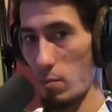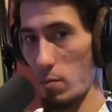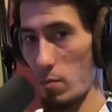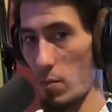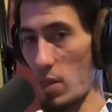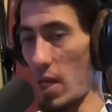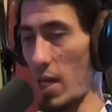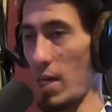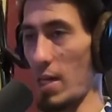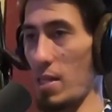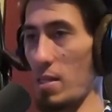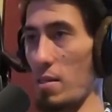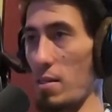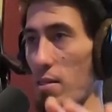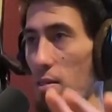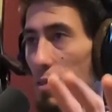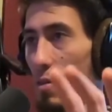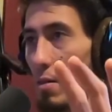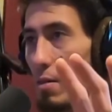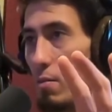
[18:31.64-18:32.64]
that
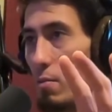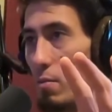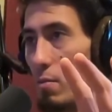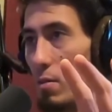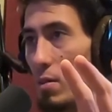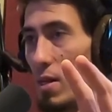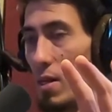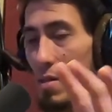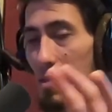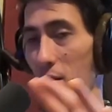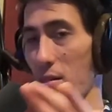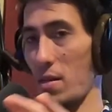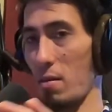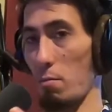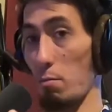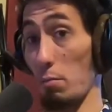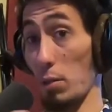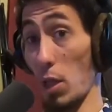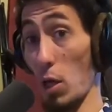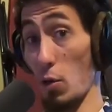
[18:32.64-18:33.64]
doesn't
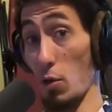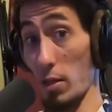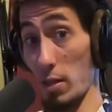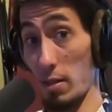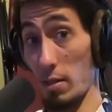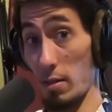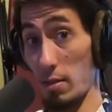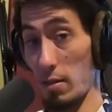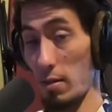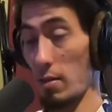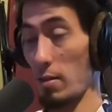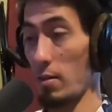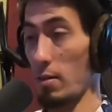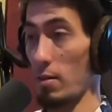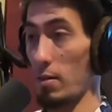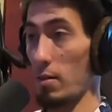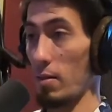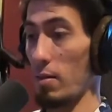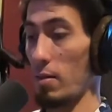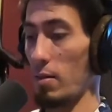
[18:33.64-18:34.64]
sound bloated,
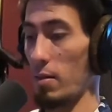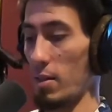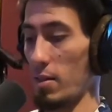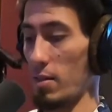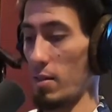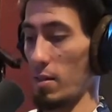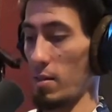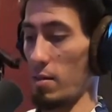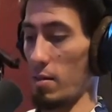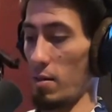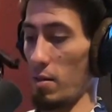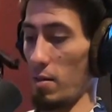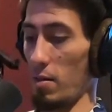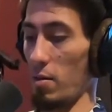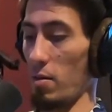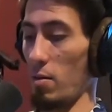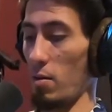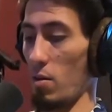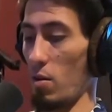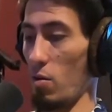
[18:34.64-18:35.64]
that doesn't
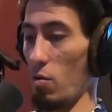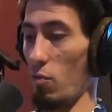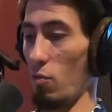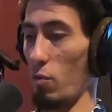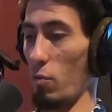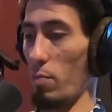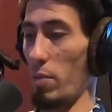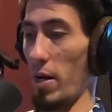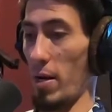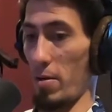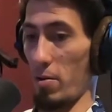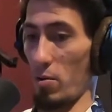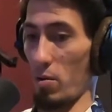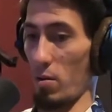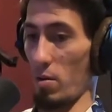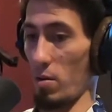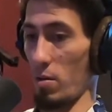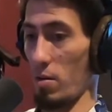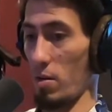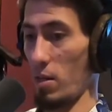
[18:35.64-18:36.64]

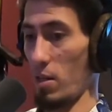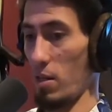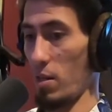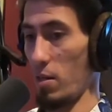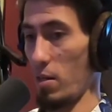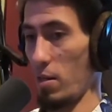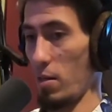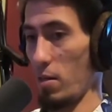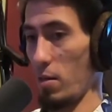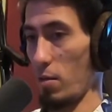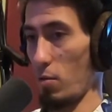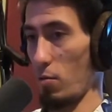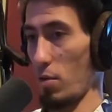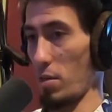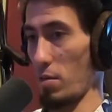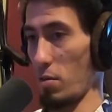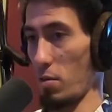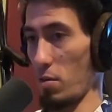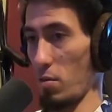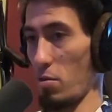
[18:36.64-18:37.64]
overpower the
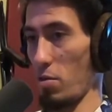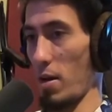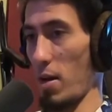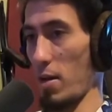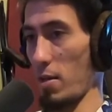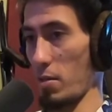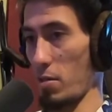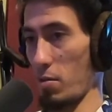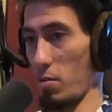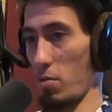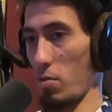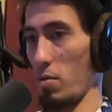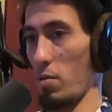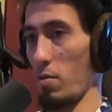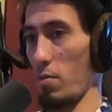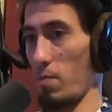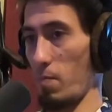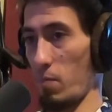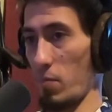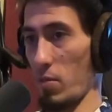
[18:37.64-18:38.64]
rest of the track, so
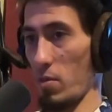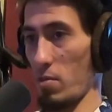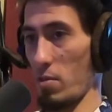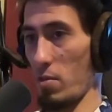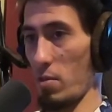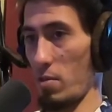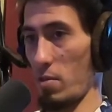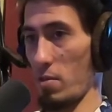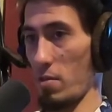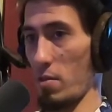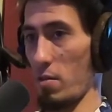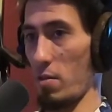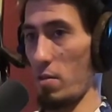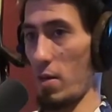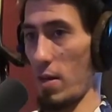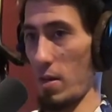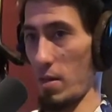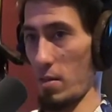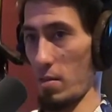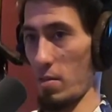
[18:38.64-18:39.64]
the song still
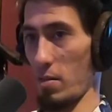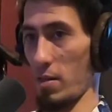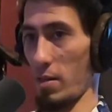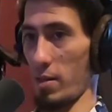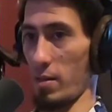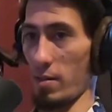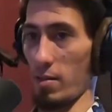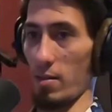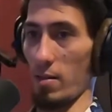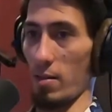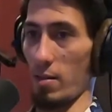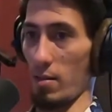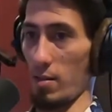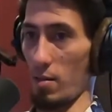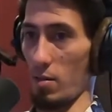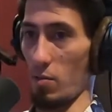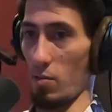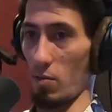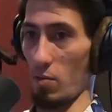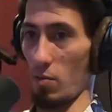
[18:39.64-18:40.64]
has like a lot,
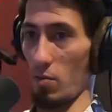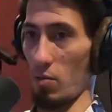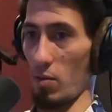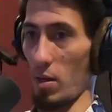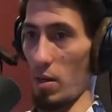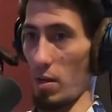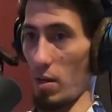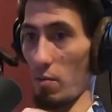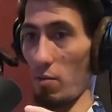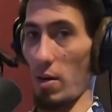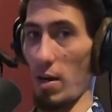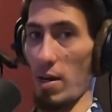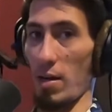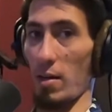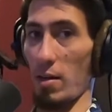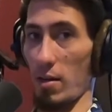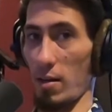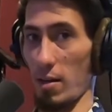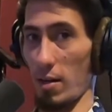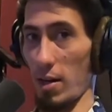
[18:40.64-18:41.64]
enough
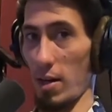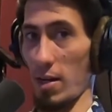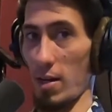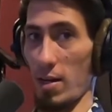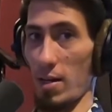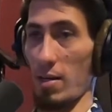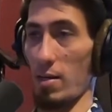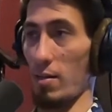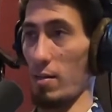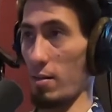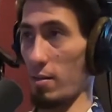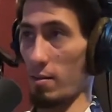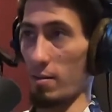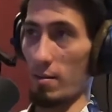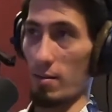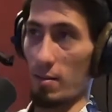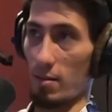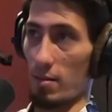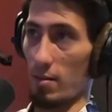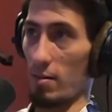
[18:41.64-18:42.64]
high end,
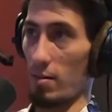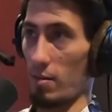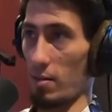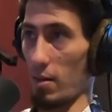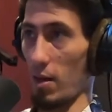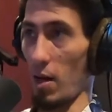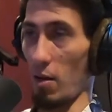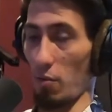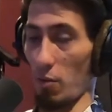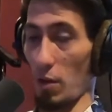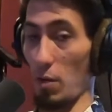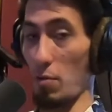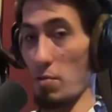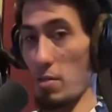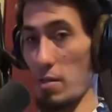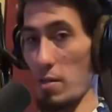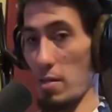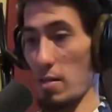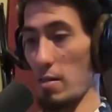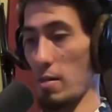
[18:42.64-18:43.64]
high
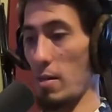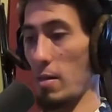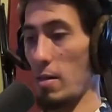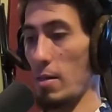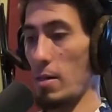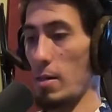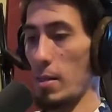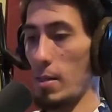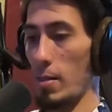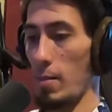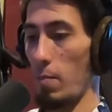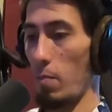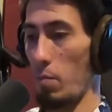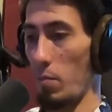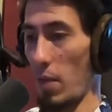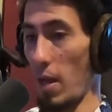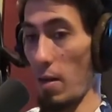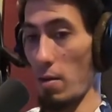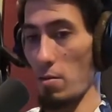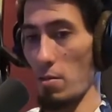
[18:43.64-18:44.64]
frequency
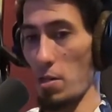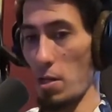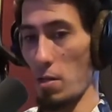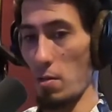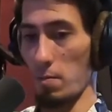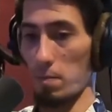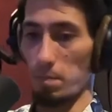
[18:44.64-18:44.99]
energy.